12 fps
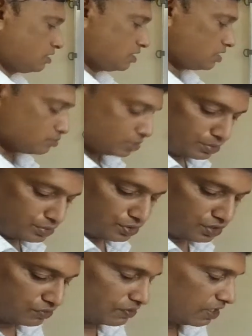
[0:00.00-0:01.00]
Now substitute
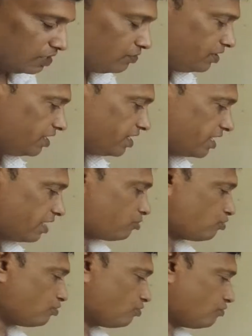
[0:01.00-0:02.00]
this value in
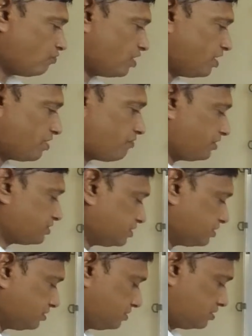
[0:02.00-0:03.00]
above one equation.